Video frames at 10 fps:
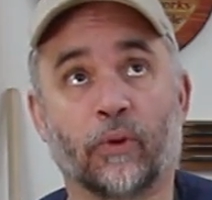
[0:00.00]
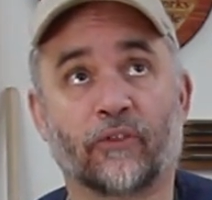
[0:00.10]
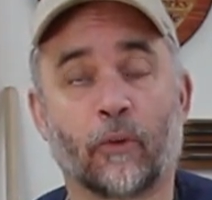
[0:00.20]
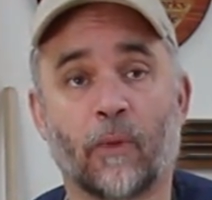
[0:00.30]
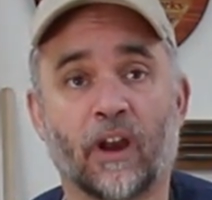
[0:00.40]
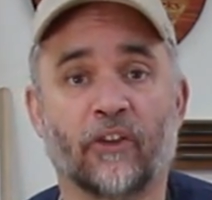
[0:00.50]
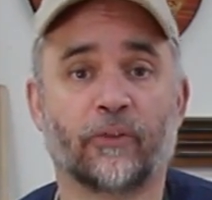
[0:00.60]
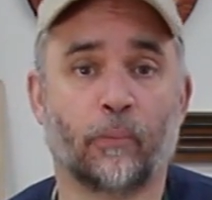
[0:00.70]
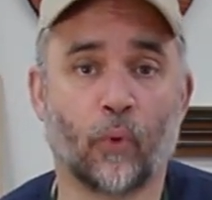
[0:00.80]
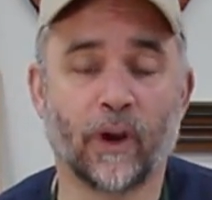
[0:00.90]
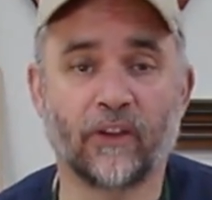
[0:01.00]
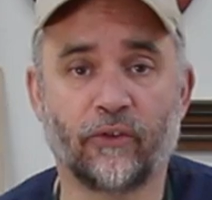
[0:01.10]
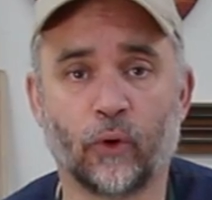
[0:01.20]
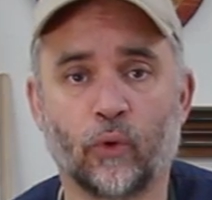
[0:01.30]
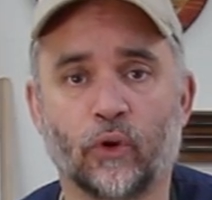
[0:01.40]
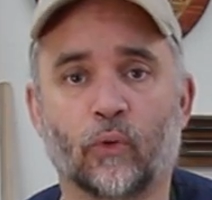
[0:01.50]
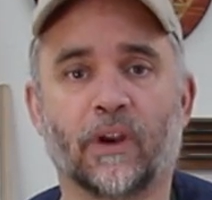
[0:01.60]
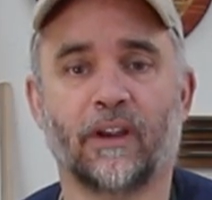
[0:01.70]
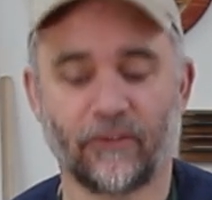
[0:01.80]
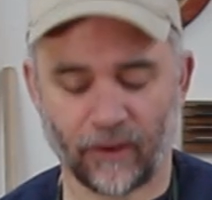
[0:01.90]
plus or minus 0.2
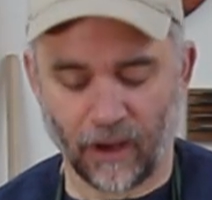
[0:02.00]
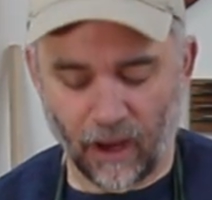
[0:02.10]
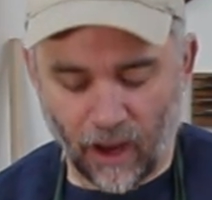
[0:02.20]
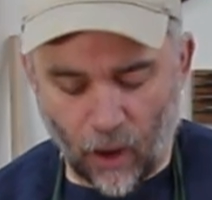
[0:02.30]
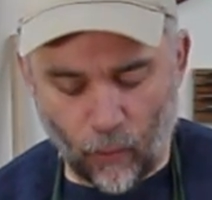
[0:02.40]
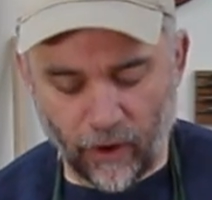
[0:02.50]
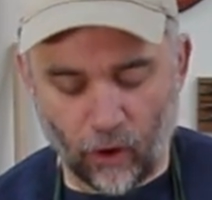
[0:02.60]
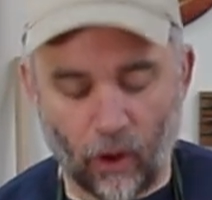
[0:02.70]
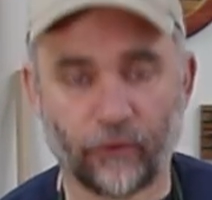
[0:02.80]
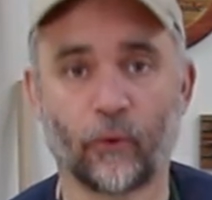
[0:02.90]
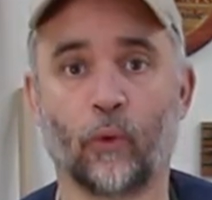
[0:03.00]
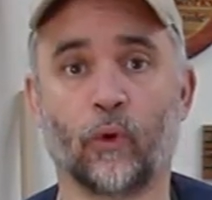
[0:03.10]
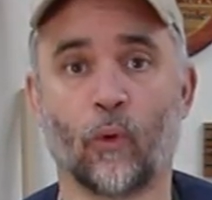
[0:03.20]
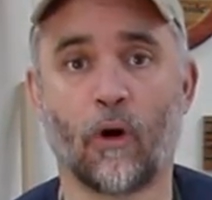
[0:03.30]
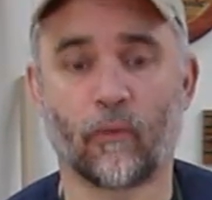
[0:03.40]
degrees, I wanted to also go